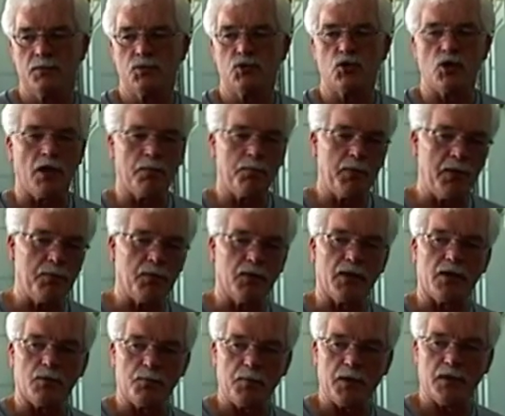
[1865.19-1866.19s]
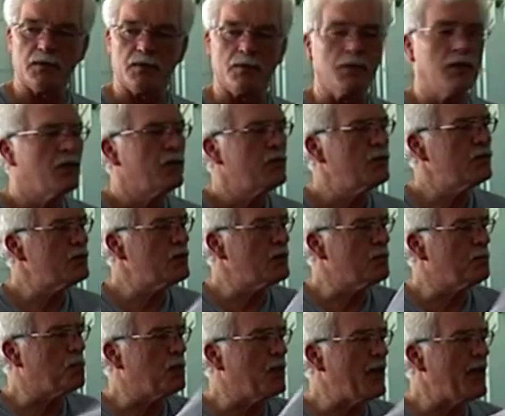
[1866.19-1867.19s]
So you have people that are building. There's a
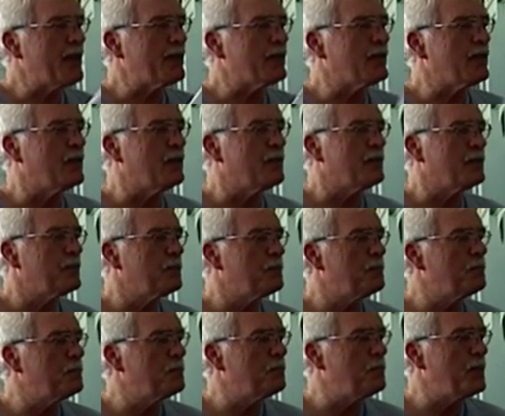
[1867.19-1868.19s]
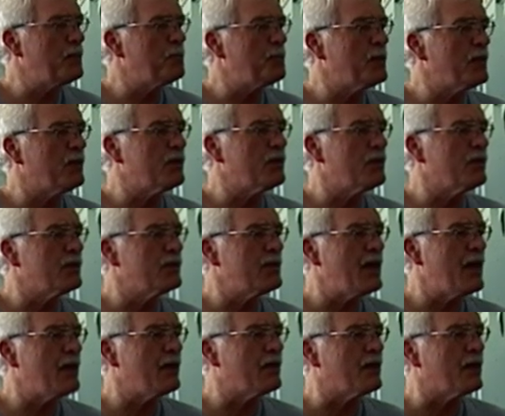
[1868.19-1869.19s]
plant being built here in
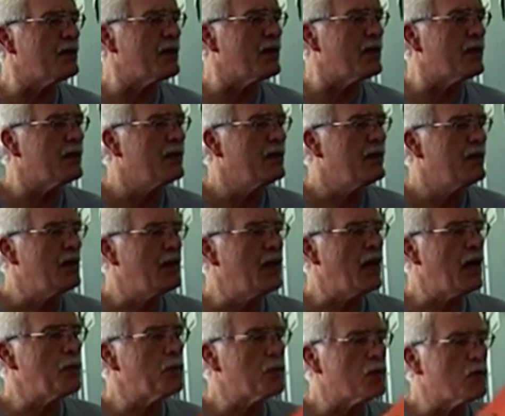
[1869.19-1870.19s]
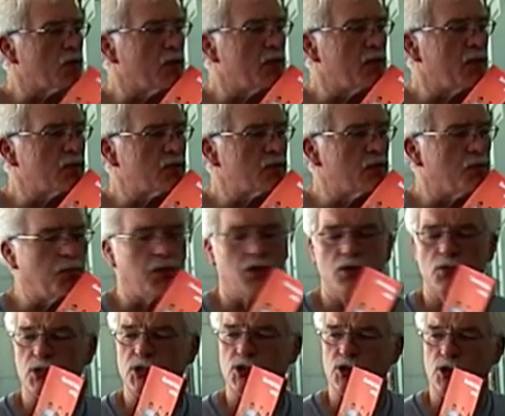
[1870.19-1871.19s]
town, I think, in Albuquerque that's going to be
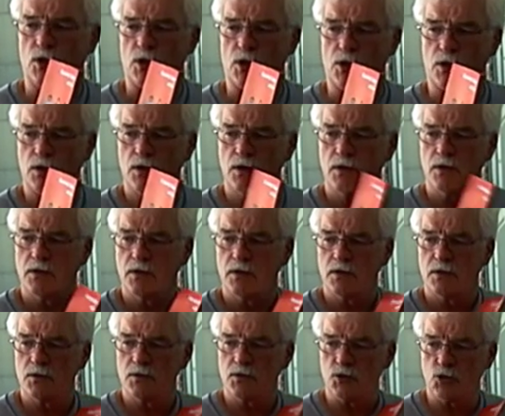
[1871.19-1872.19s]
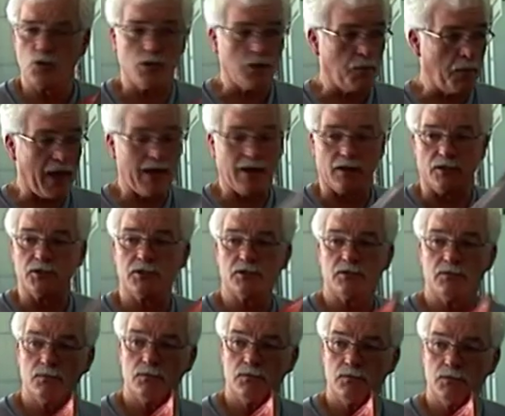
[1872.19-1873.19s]
mm-hmm. doing solar, doing the panels.
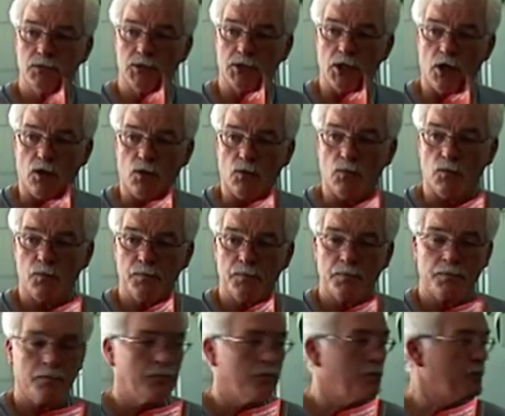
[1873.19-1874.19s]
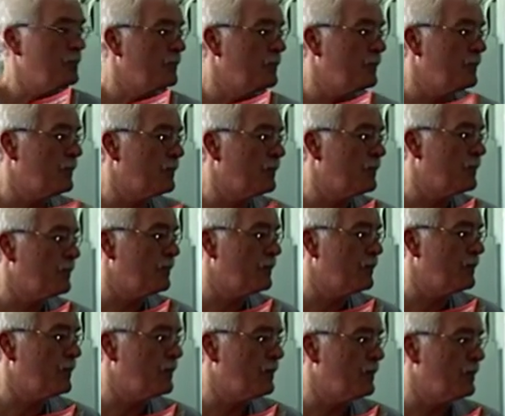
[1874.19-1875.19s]
Mm. So there's already the
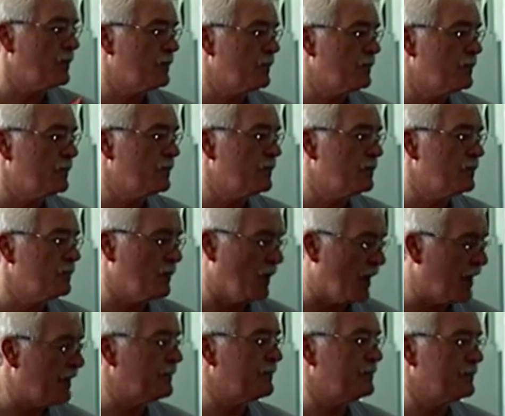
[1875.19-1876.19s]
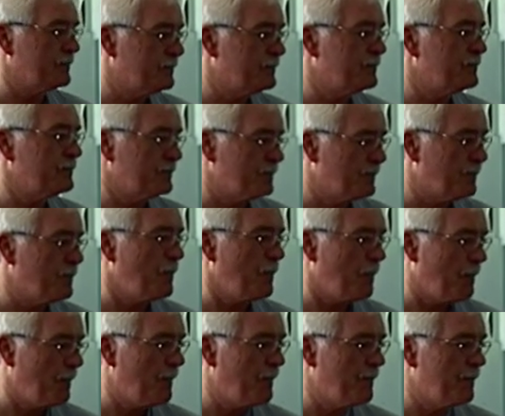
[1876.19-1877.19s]
admin, right. South Valley.
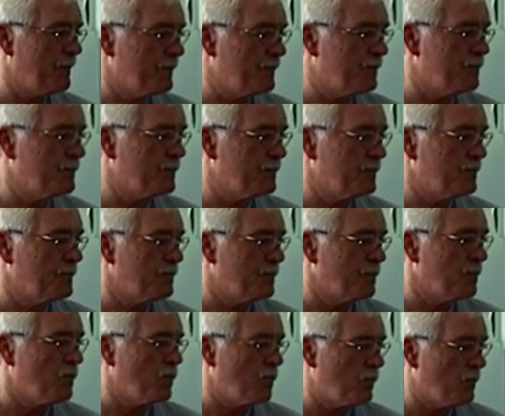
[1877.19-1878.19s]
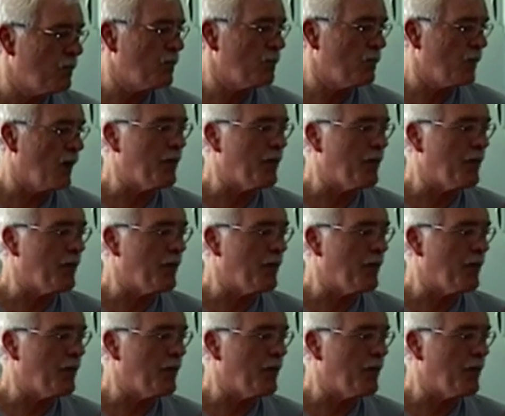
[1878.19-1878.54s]
They're building oh, another one.